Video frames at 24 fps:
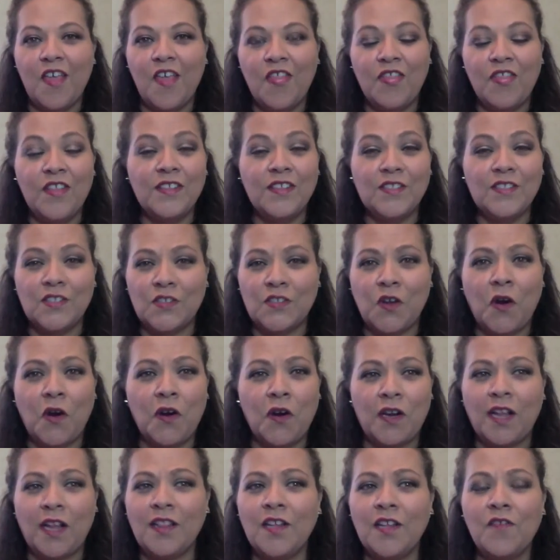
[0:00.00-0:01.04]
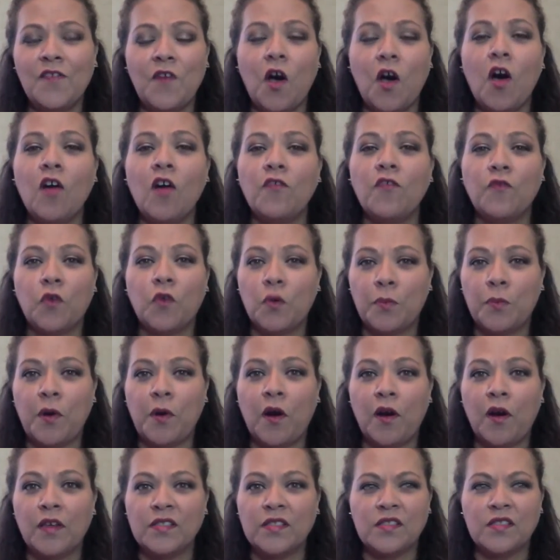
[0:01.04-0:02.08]
This is hard. I love all four
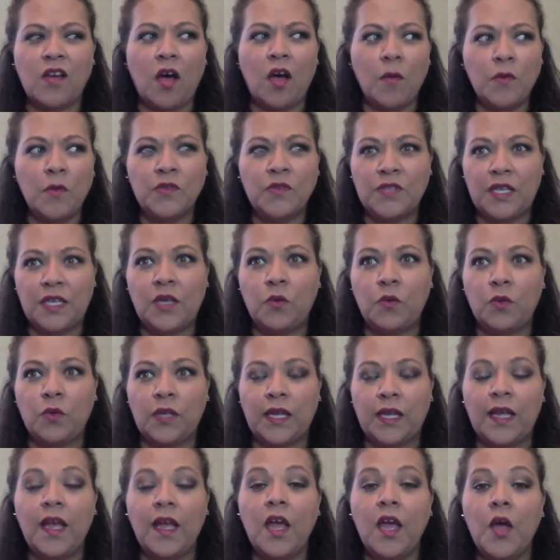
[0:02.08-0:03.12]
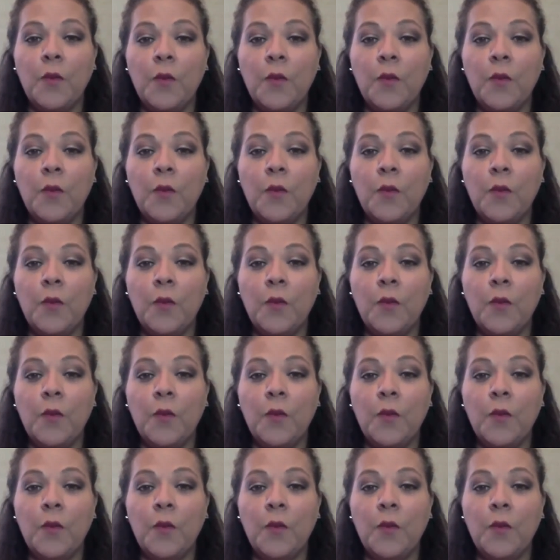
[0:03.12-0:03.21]
parks almost equally.